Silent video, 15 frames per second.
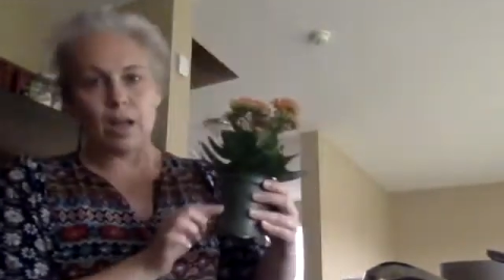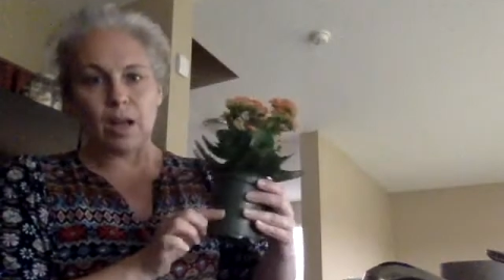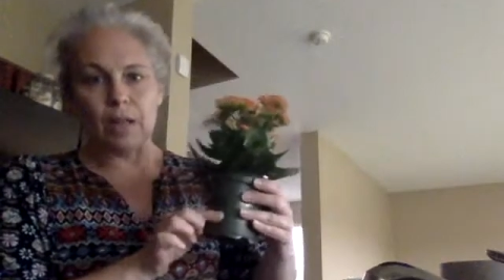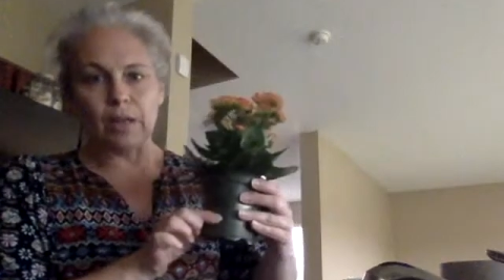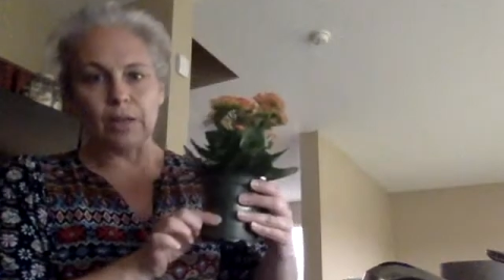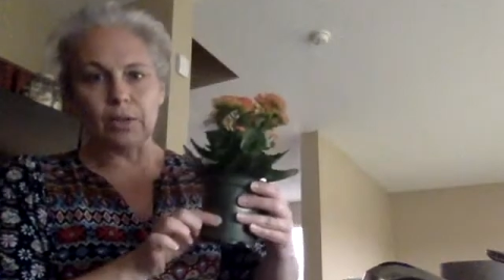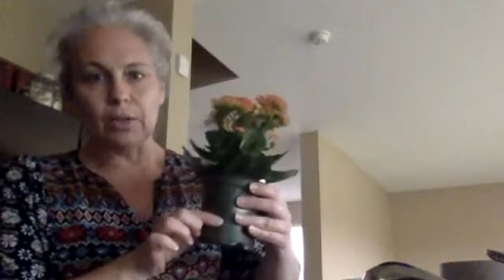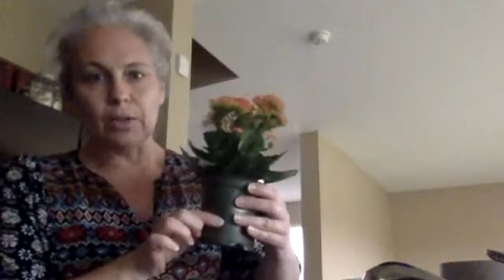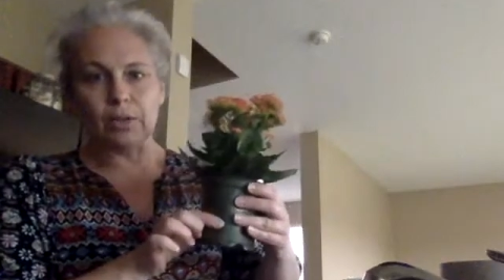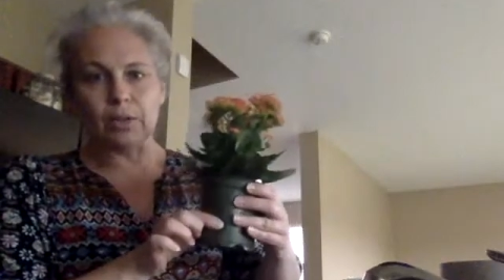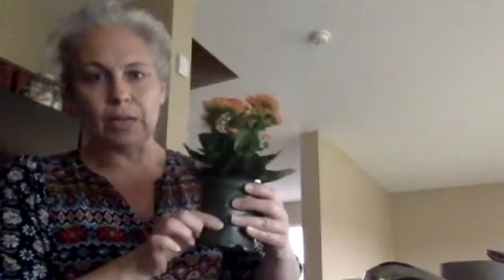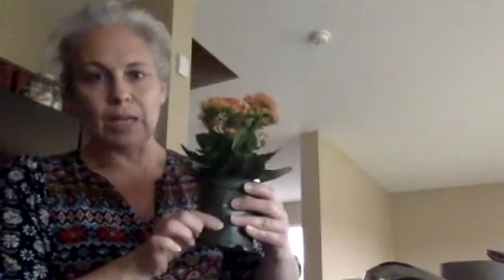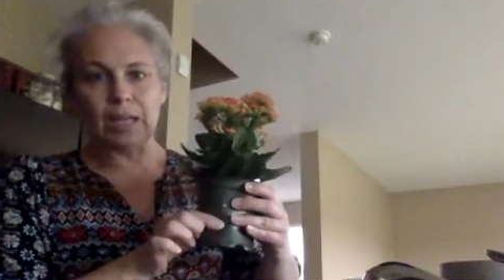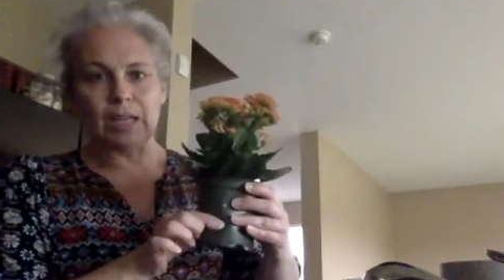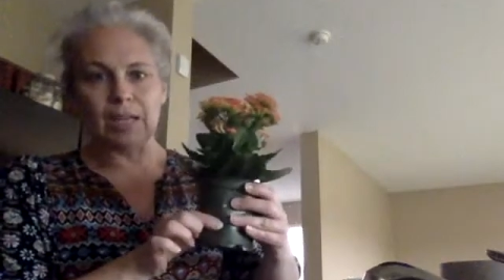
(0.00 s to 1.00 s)
a little
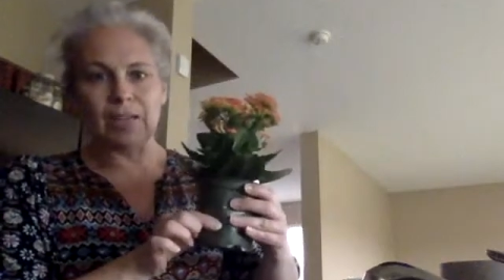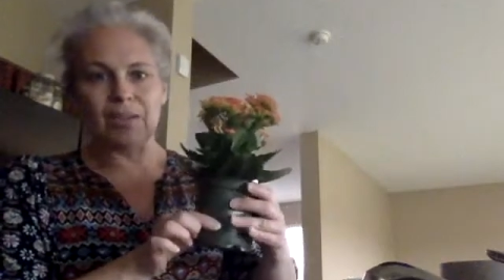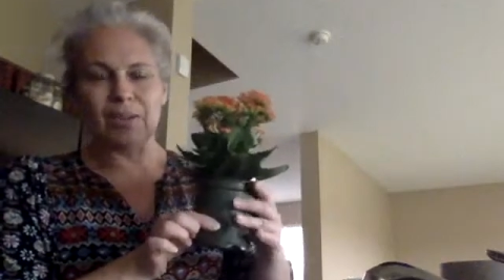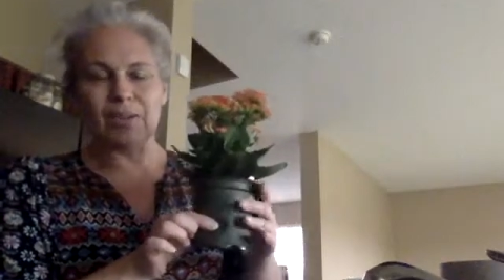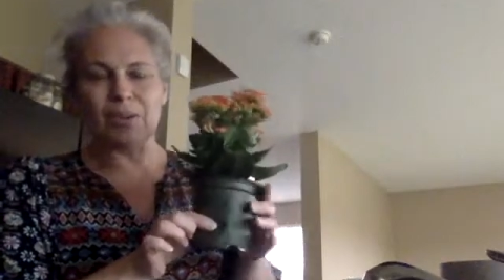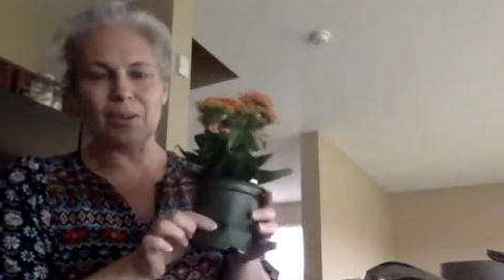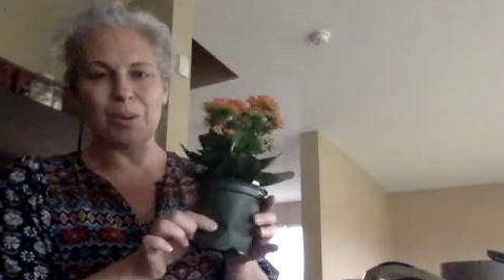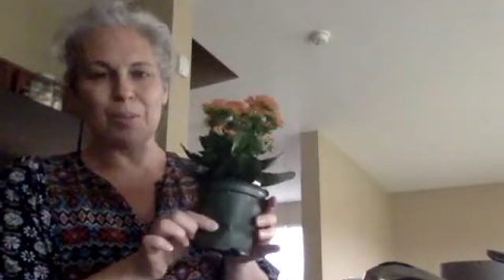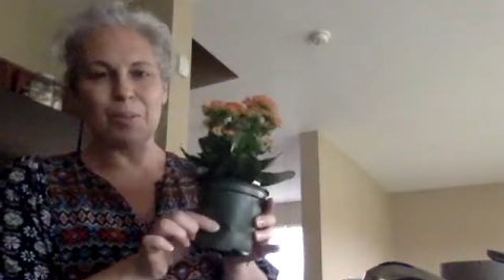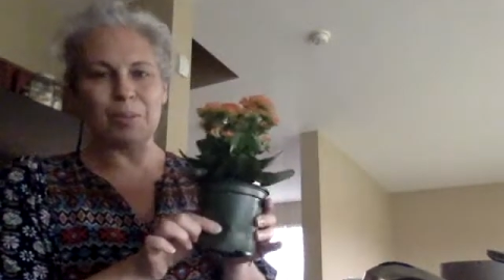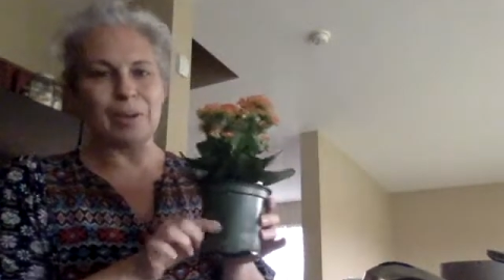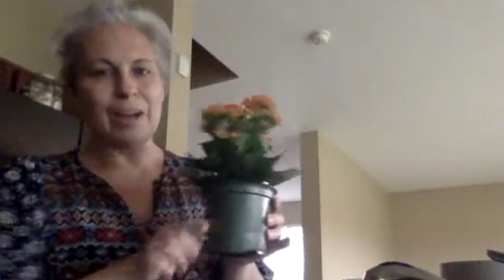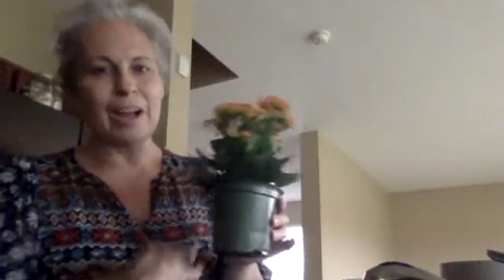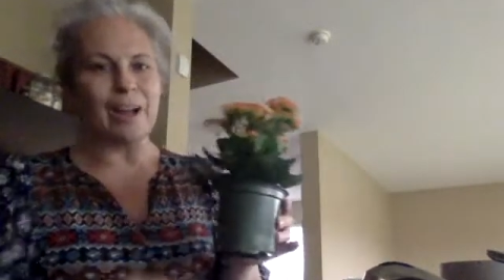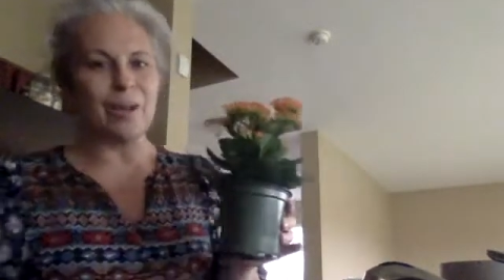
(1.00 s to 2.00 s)
green or
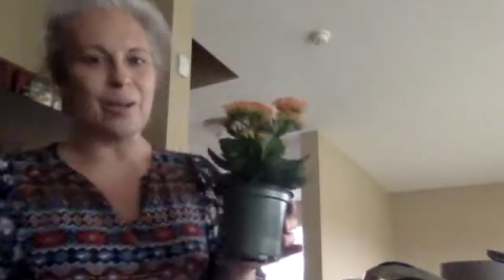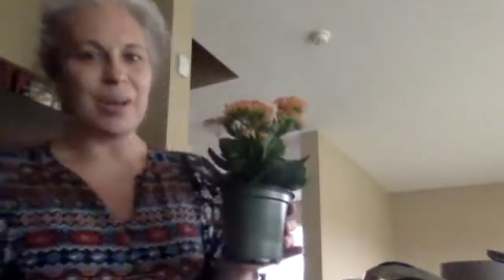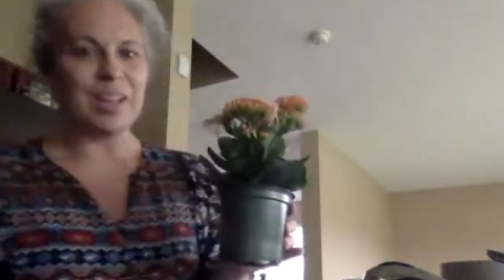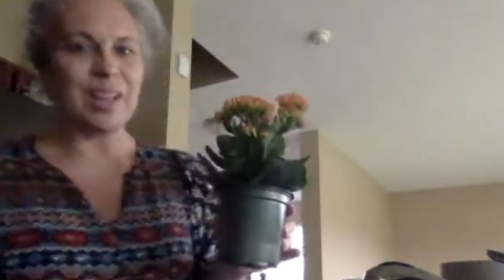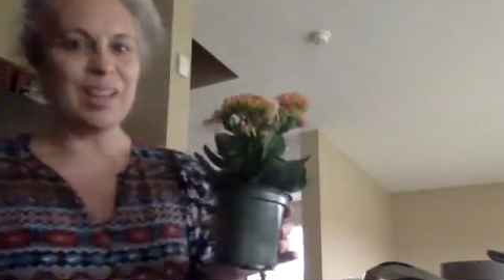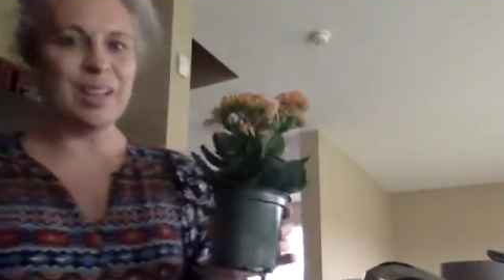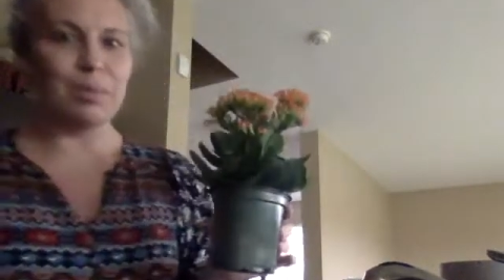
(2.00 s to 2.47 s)
brown